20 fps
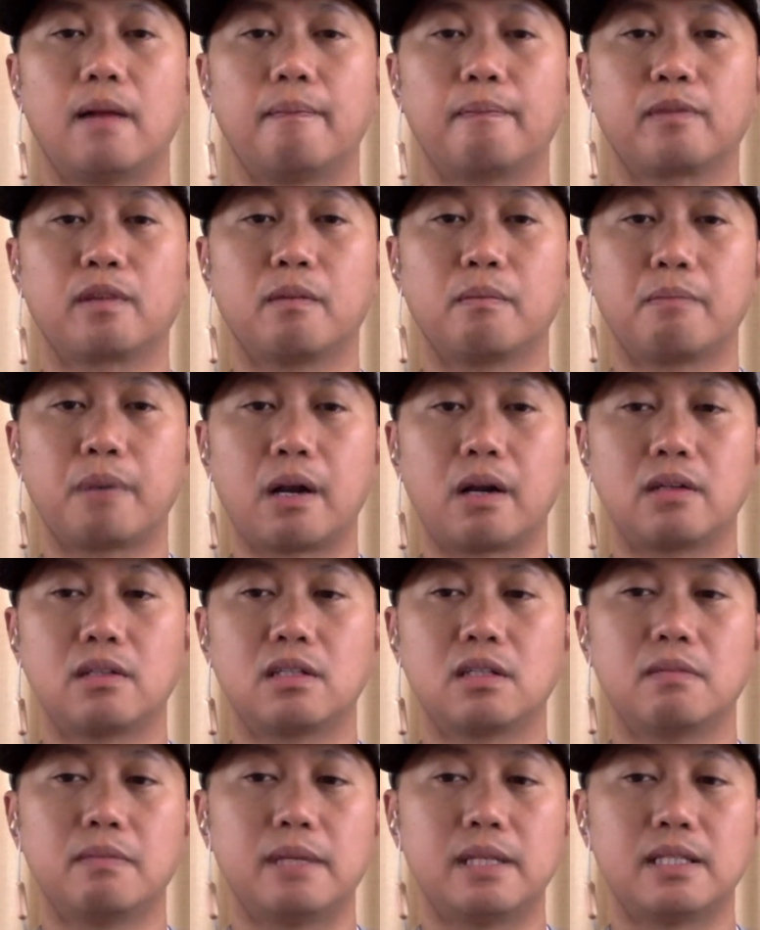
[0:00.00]
compared to
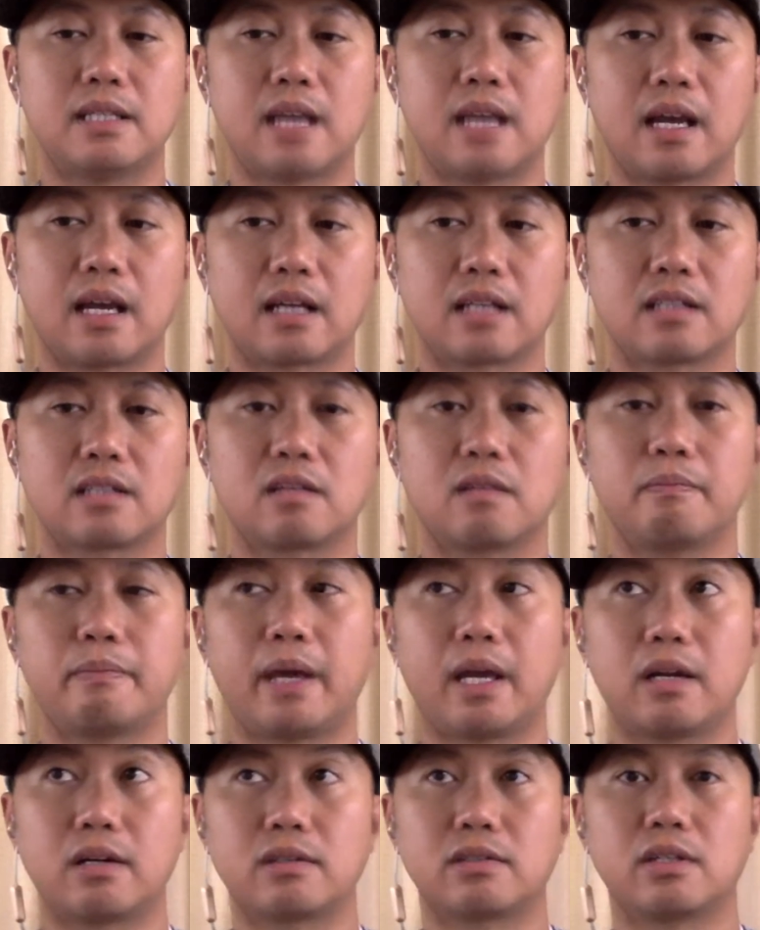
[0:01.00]
the Beats X,
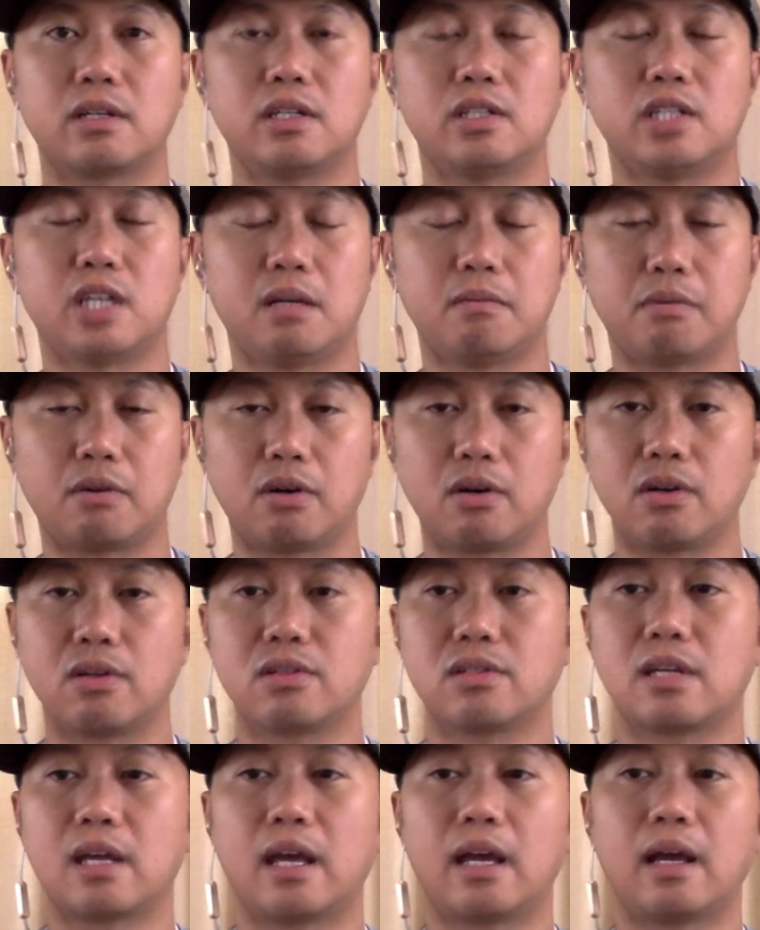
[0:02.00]
compared to the
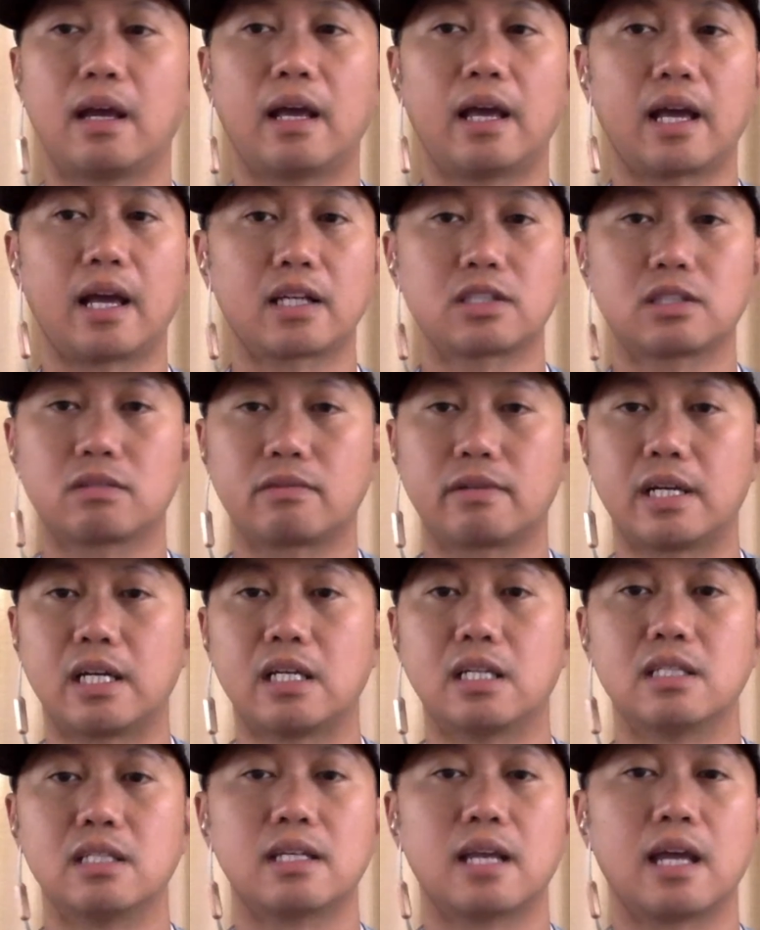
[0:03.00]
Jaybirds
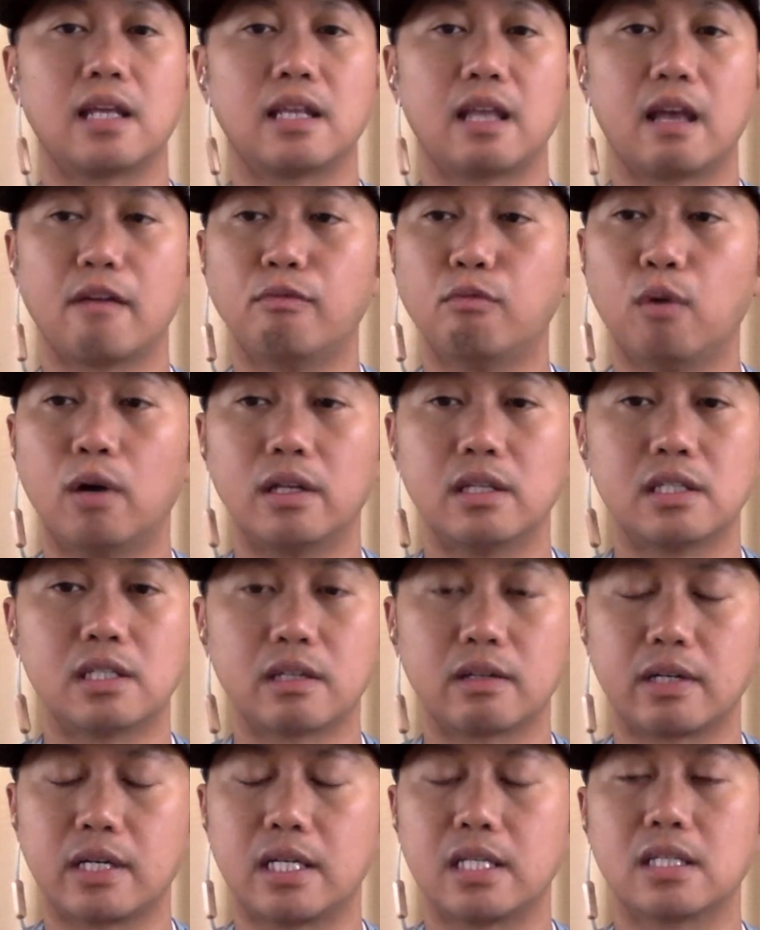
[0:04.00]
X3s and F1
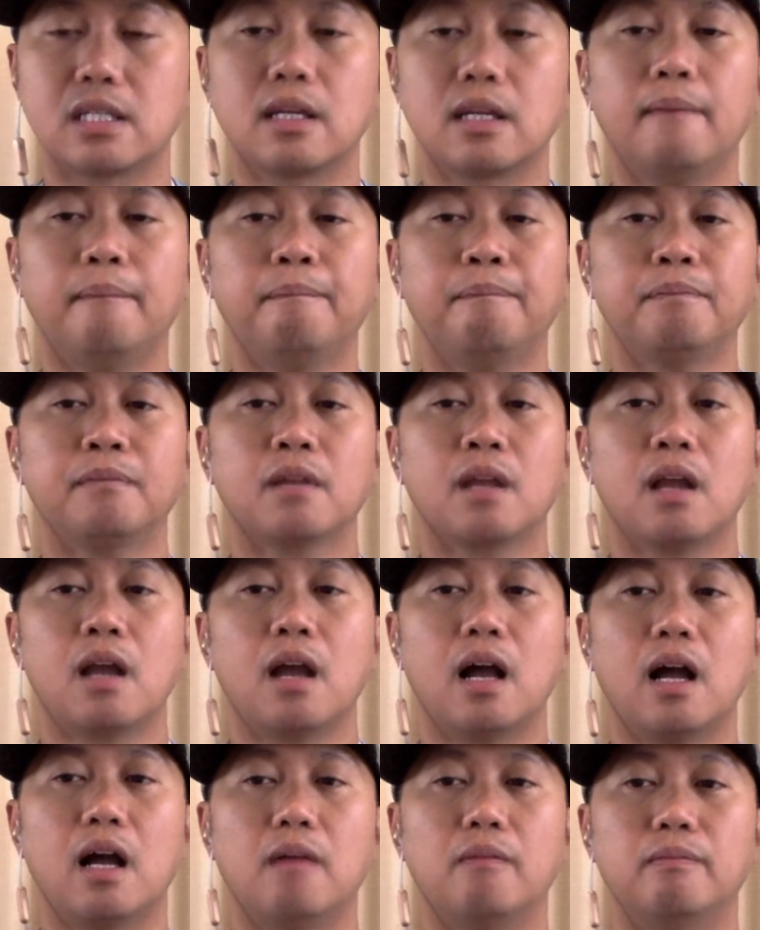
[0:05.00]
series.
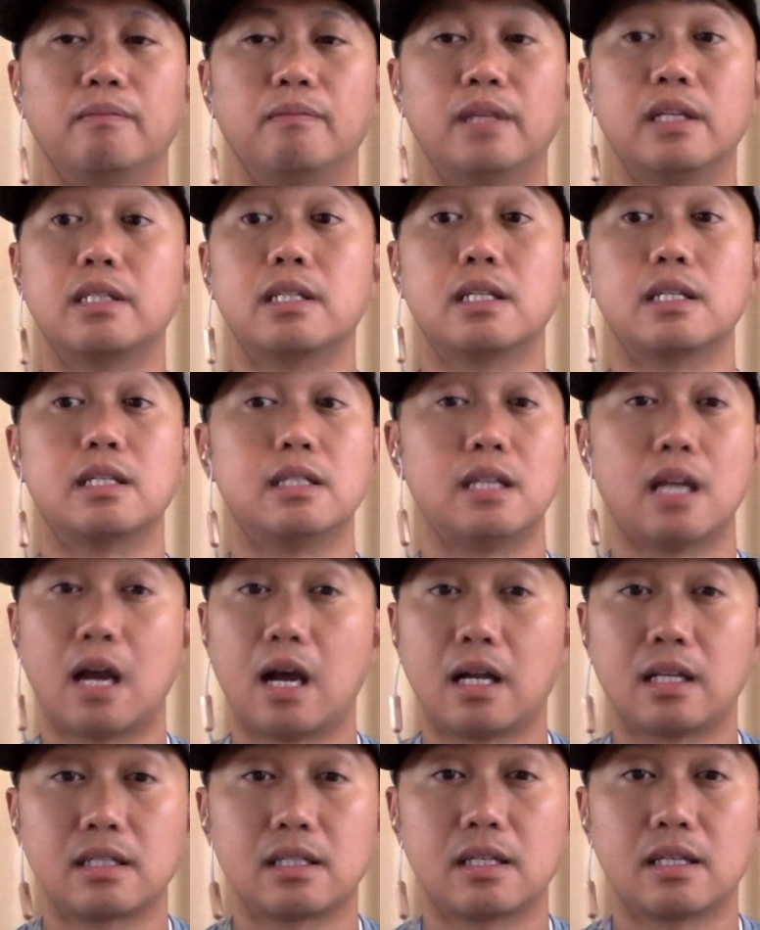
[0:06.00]
This is
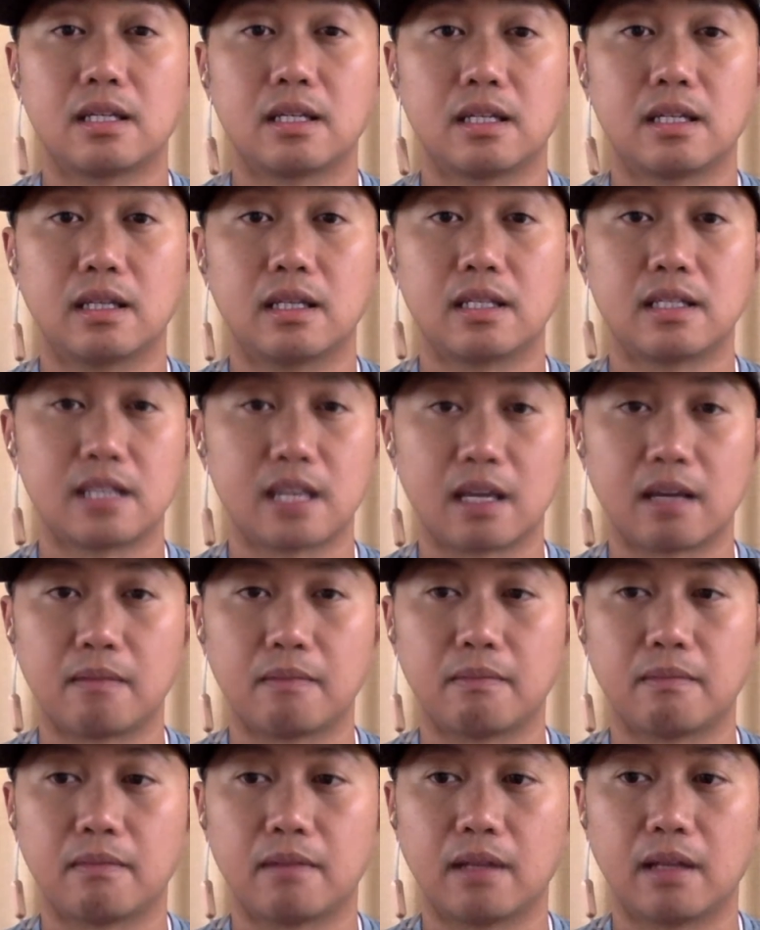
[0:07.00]
not the same.
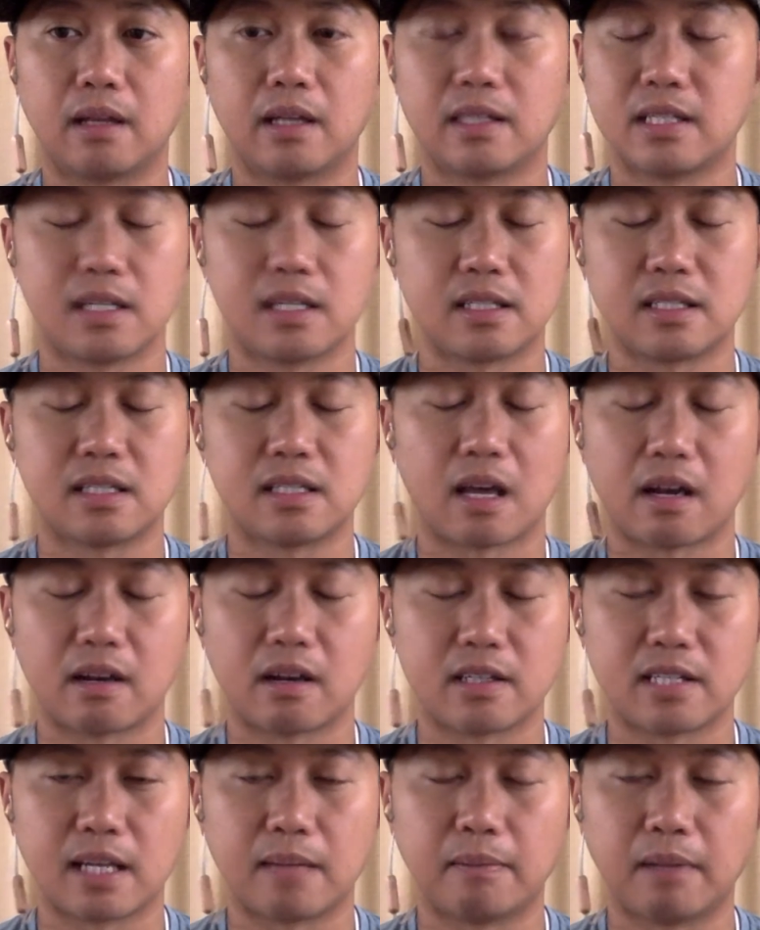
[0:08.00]
It's just not on
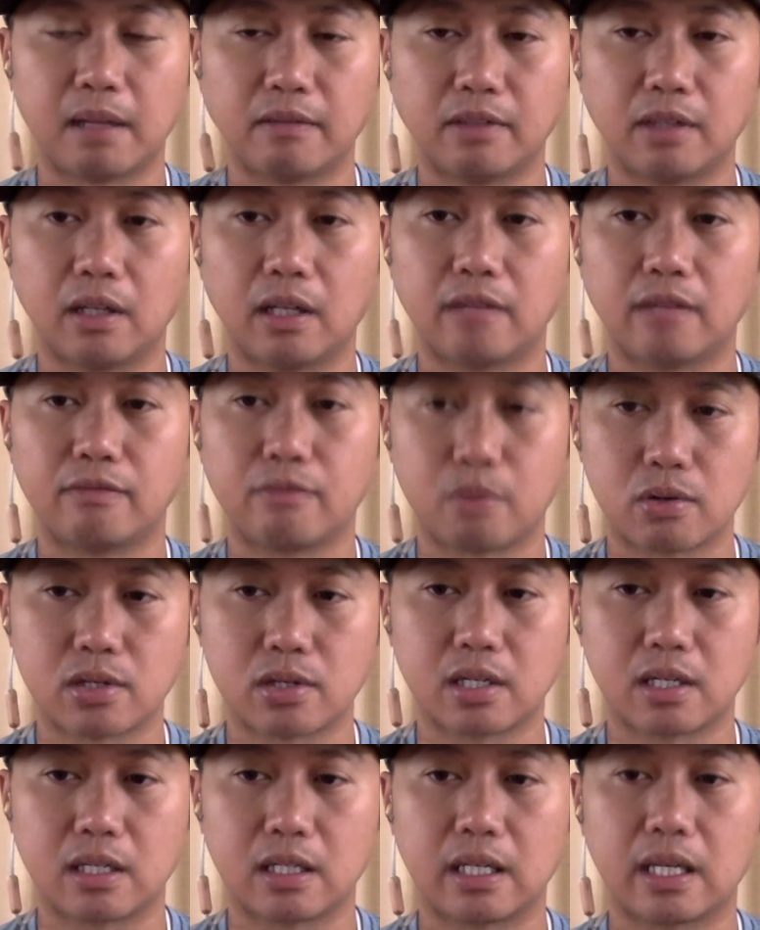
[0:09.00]
the same level,
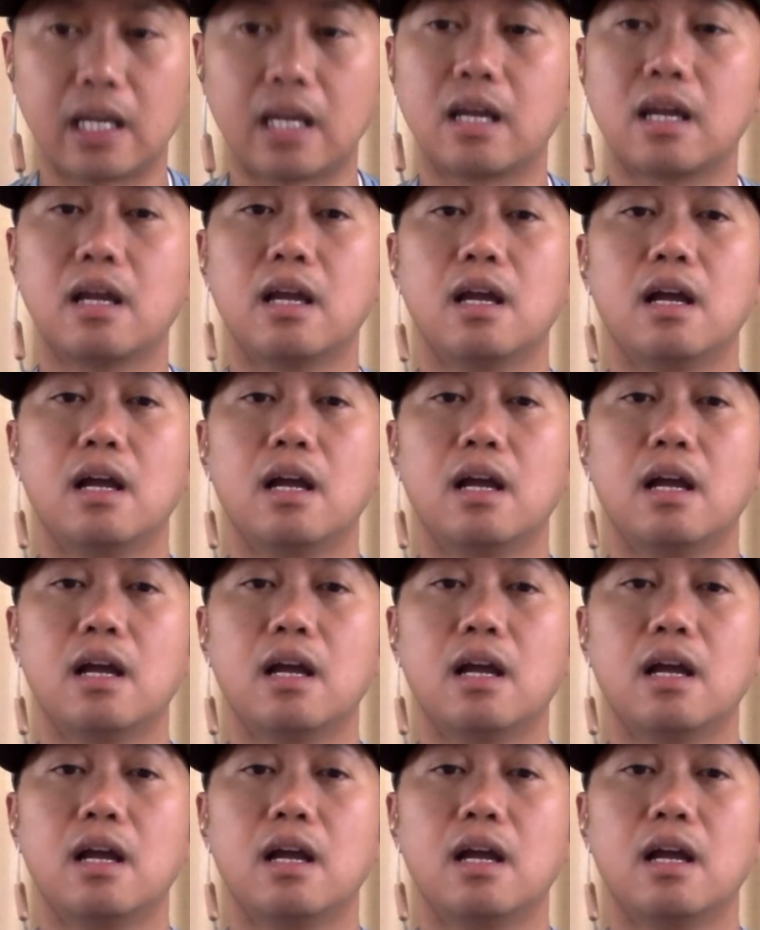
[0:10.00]
unfortunately.